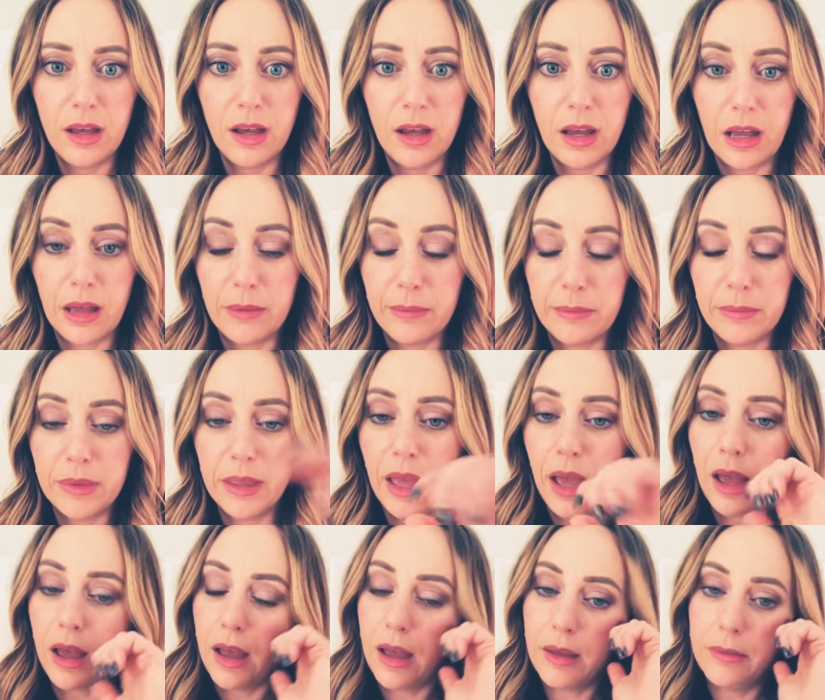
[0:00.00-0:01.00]
Um,
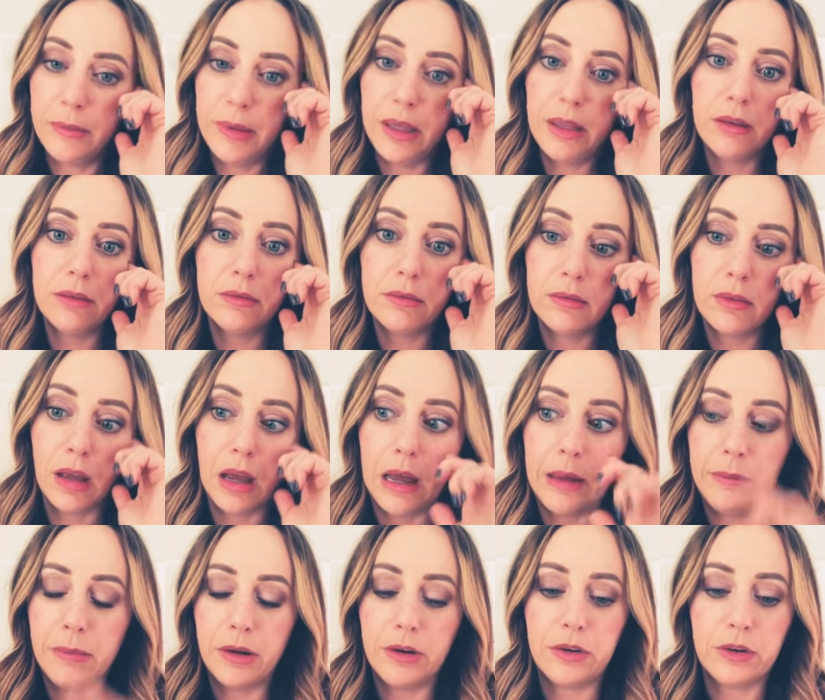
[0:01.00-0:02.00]
yeah, I mean,
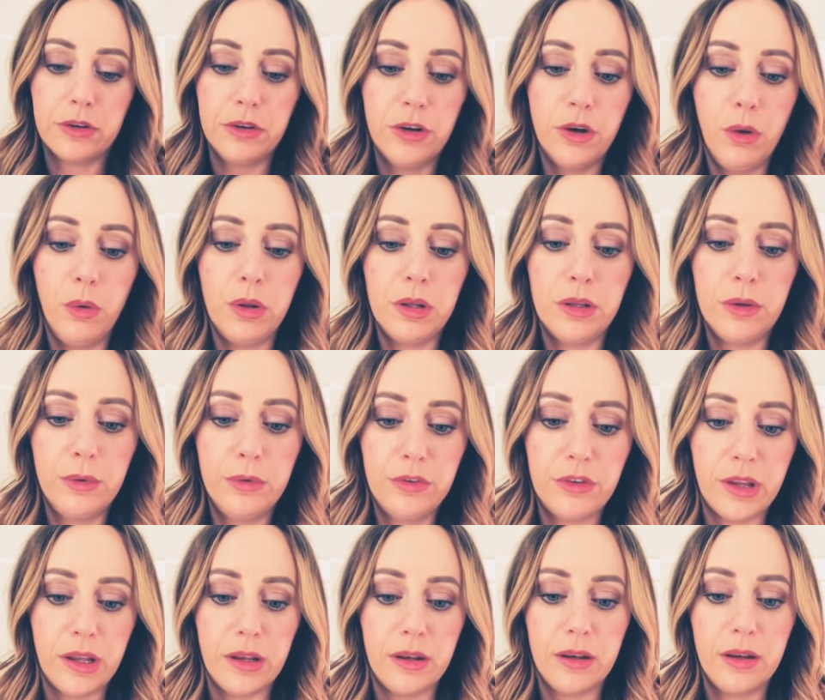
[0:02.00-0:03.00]
I'm under no
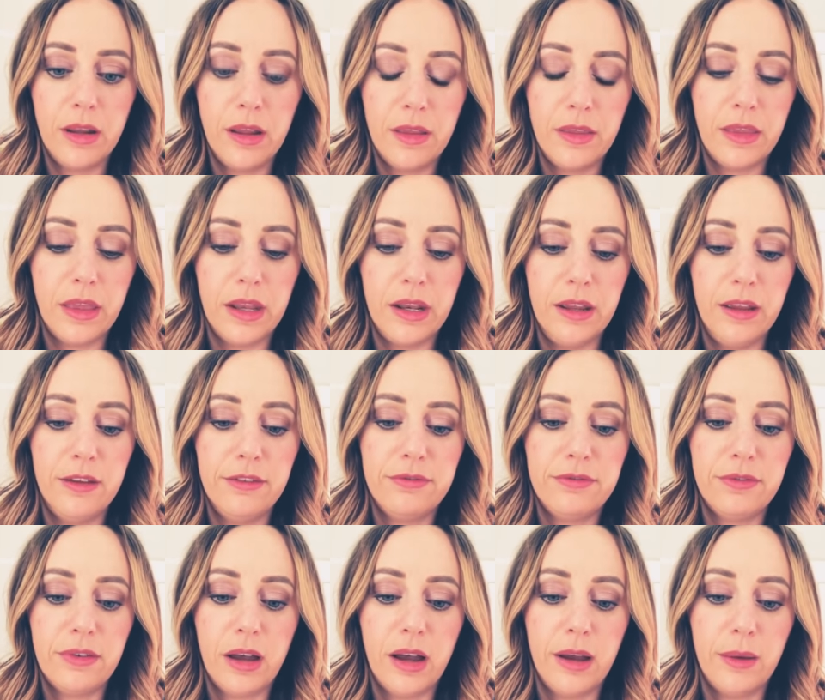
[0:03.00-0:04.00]
illusion that
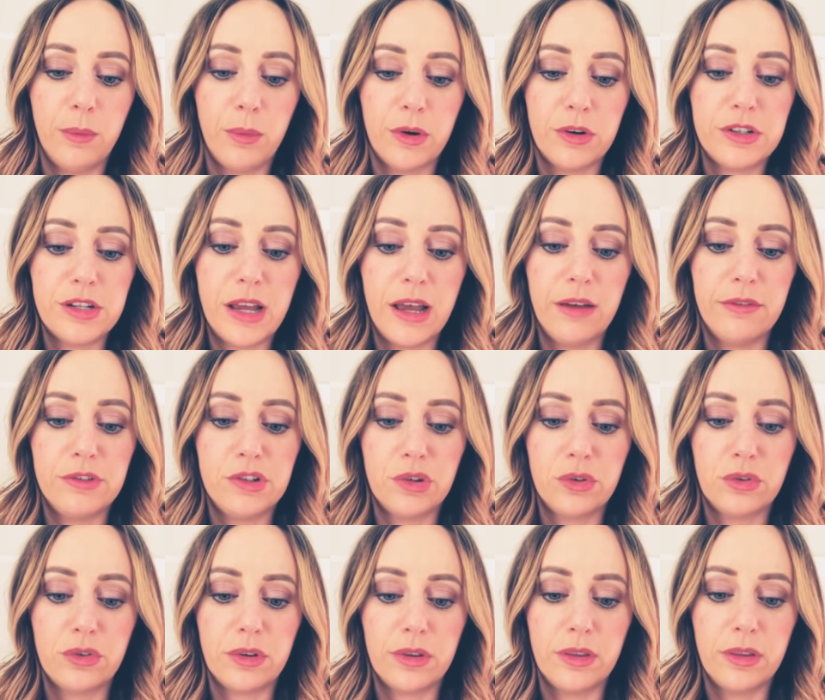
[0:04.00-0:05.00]
if I were to have
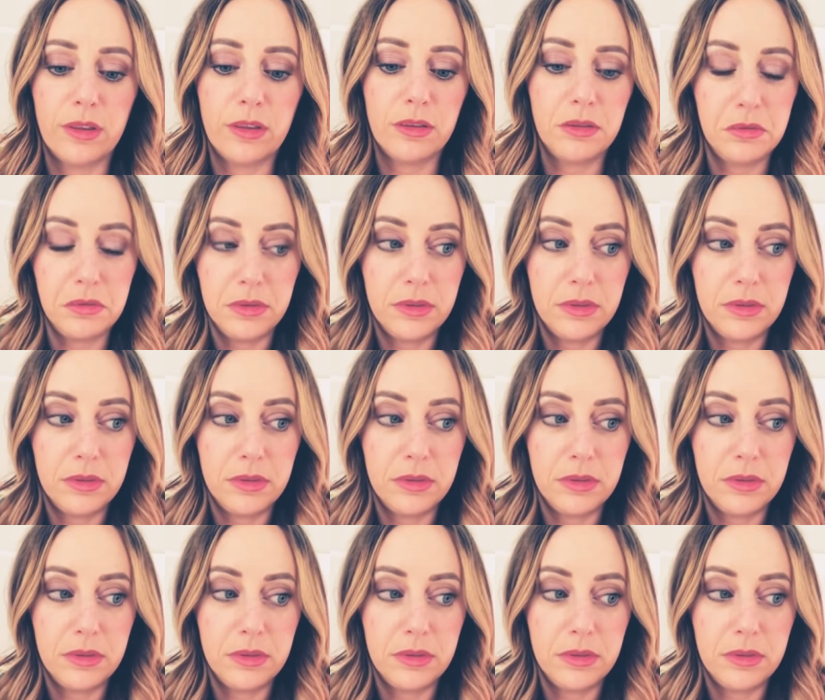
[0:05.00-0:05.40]
children,